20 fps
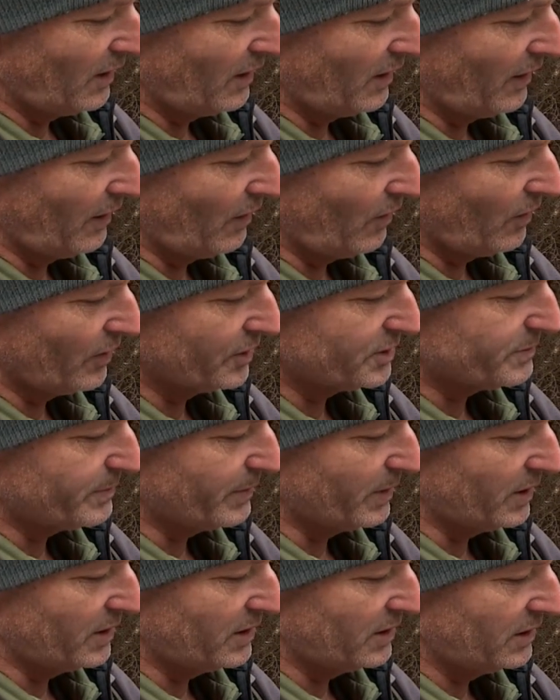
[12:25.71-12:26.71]
our high
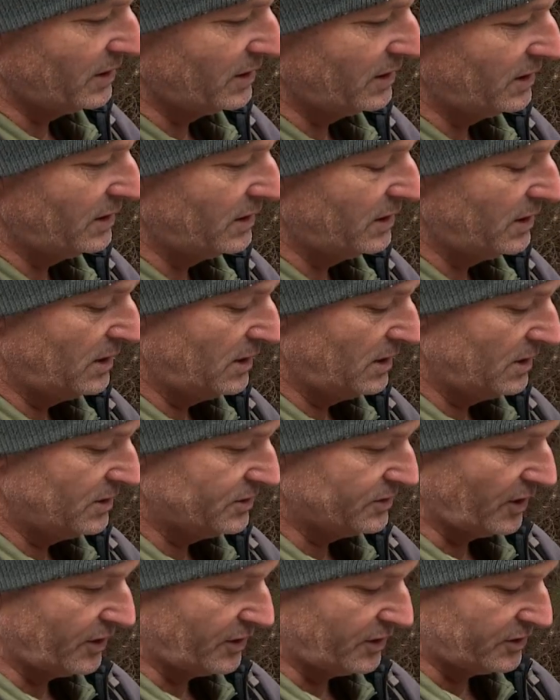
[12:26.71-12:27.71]
speed
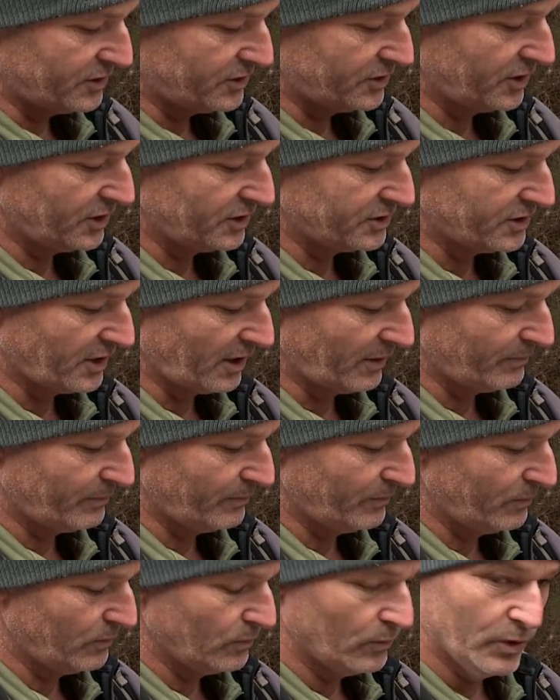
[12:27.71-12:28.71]
so that it syncs up
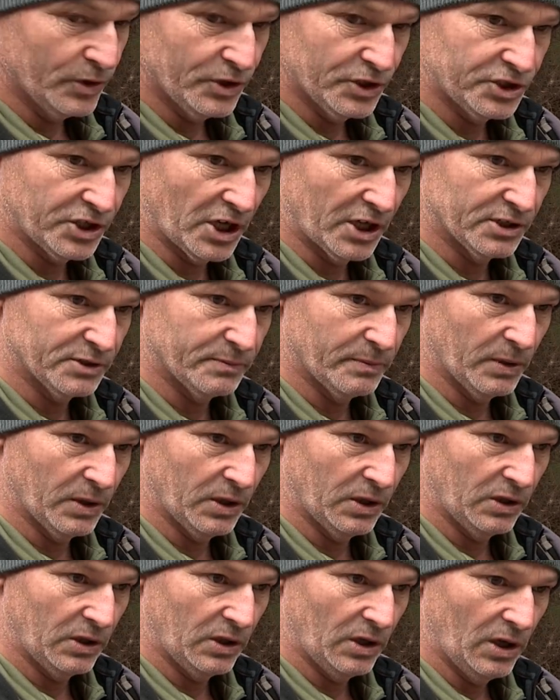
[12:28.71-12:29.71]
with the shutter speed,